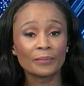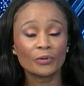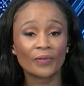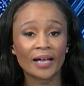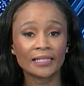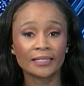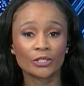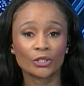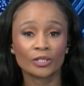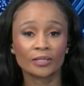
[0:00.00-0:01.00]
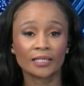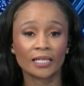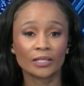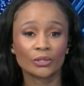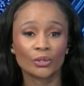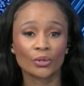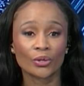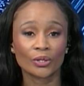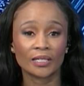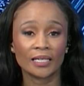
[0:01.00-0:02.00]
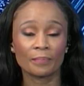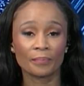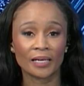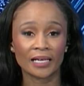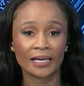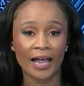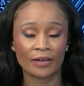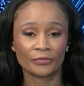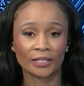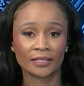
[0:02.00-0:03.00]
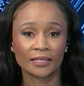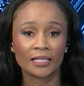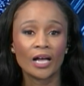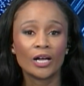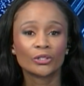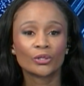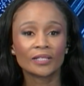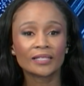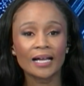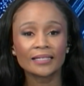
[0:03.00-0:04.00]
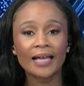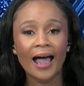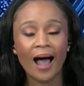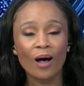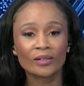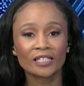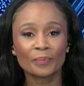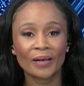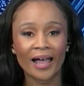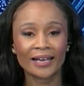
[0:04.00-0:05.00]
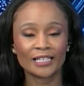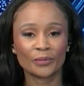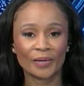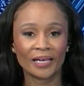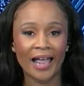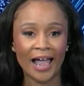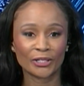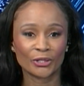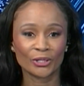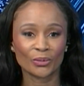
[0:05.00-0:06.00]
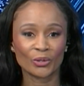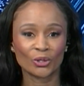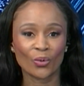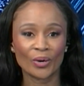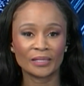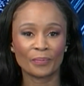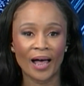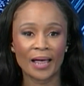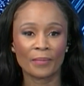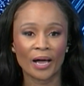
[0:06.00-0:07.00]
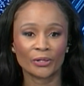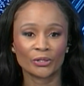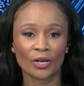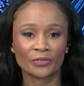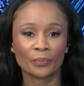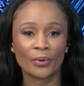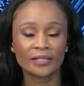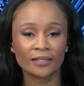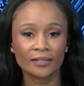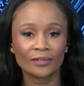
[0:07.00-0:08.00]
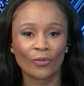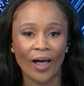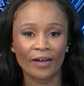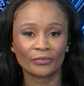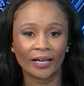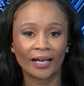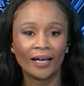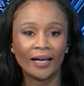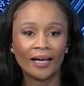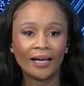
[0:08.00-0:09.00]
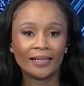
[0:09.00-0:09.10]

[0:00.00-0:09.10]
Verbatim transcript: and providing digital skills to 30 million Africans. To discuss how this plan is being actioned, we're joined by Microsoft's President for Africa,